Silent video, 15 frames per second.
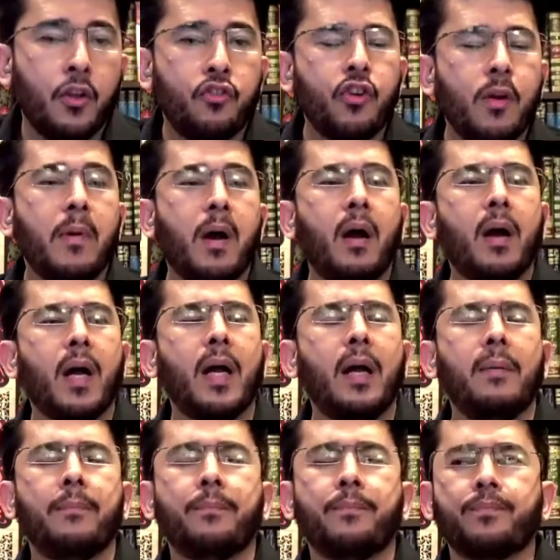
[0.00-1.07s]
Jama'ah
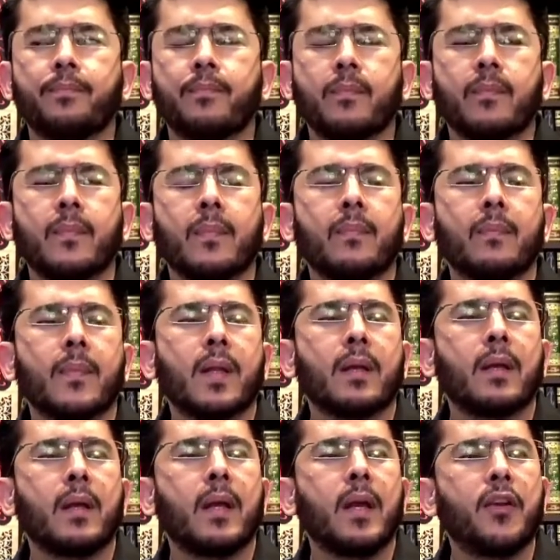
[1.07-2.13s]

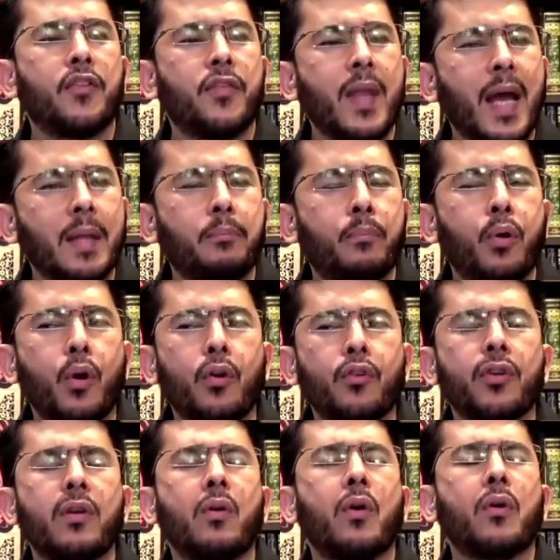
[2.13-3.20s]
is that
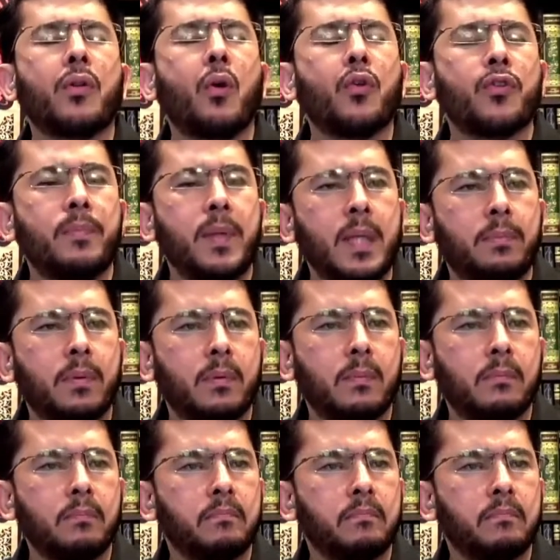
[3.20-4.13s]
person or those people.